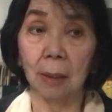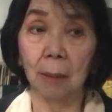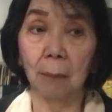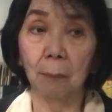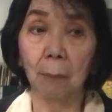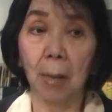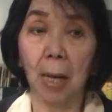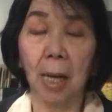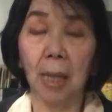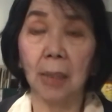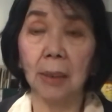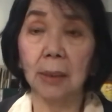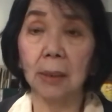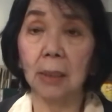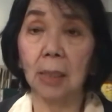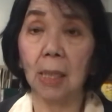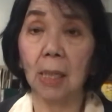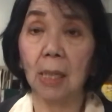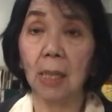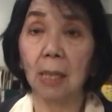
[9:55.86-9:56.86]
But
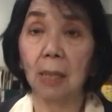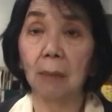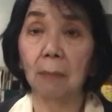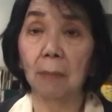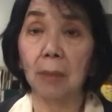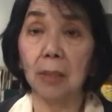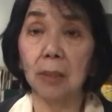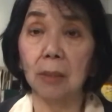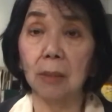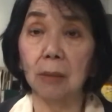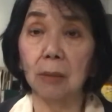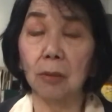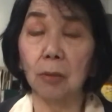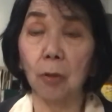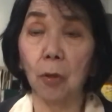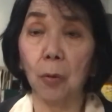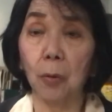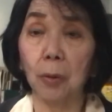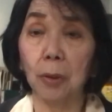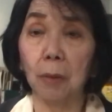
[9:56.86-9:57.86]

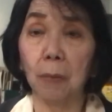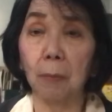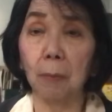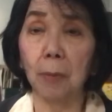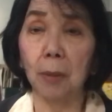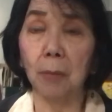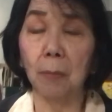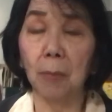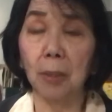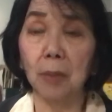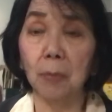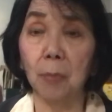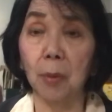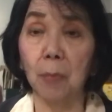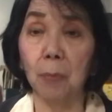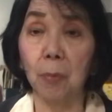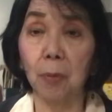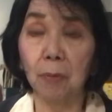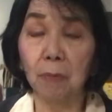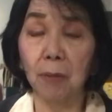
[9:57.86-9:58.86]
it must be
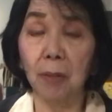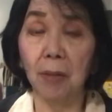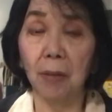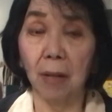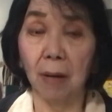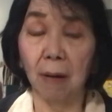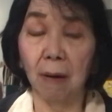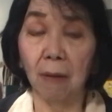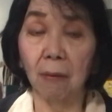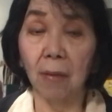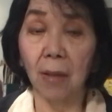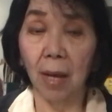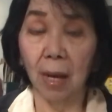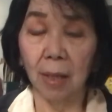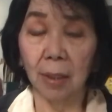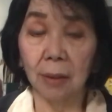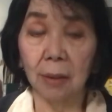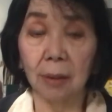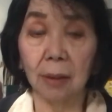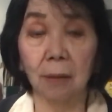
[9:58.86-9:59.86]
proven there
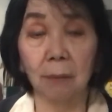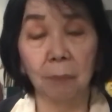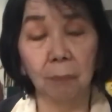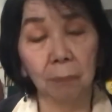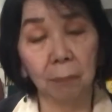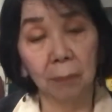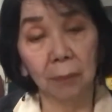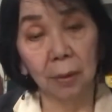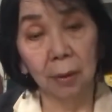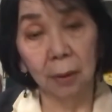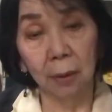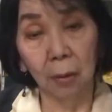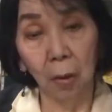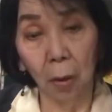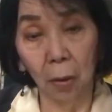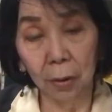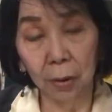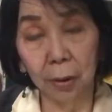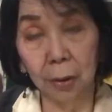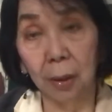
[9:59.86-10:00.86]
that the
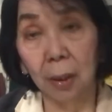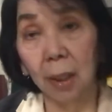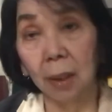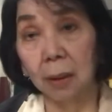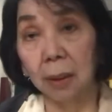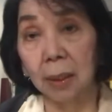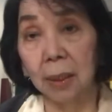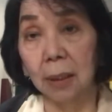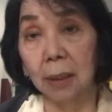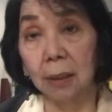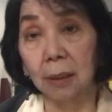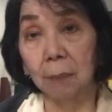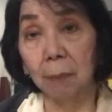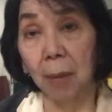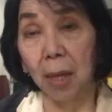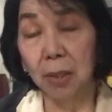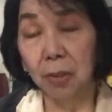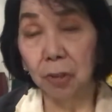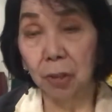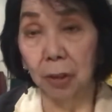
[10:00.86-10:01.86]
doctor at least
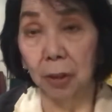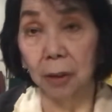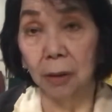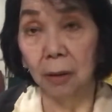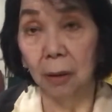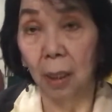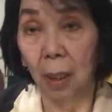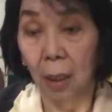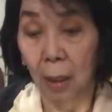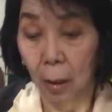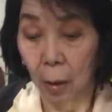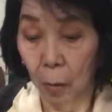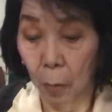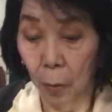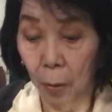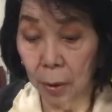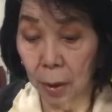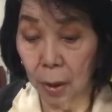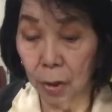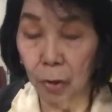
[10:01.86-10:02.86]
mentioned
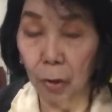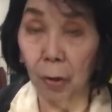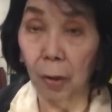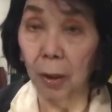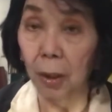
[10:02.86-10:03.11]
what is your